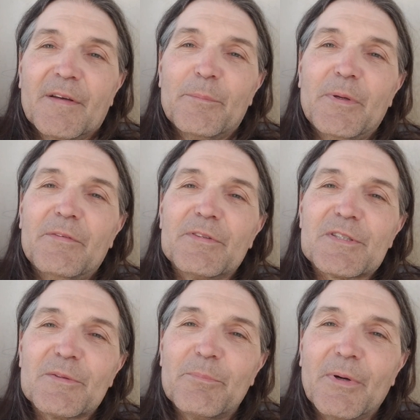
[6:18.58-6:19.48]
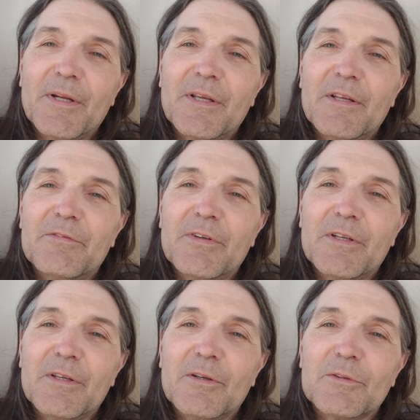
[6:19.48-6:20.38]
Beavis and Butthead
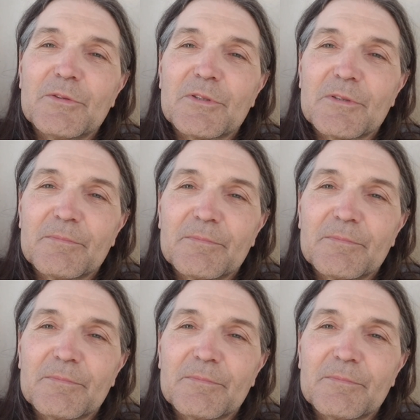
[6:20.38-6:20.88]
videos.